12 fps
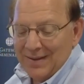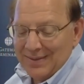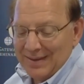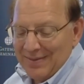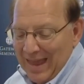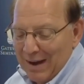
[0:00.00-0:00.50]

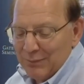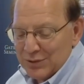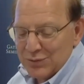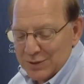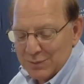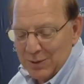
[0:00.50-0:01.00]
then that
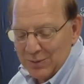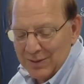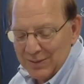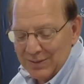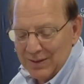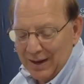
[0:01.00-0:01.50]
which was
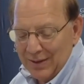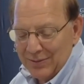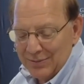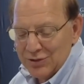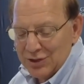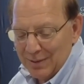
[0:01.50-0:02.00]
spoken uh,
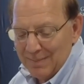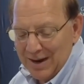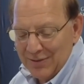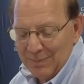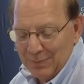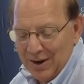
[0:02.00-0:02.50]
through
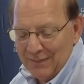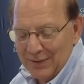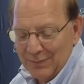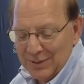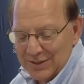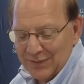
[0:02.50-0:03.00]
Jeremiah the
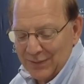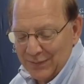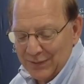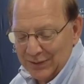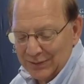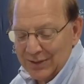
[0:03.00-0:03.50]
prophet was
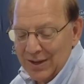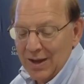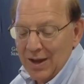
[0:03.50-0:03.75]
fulfilled.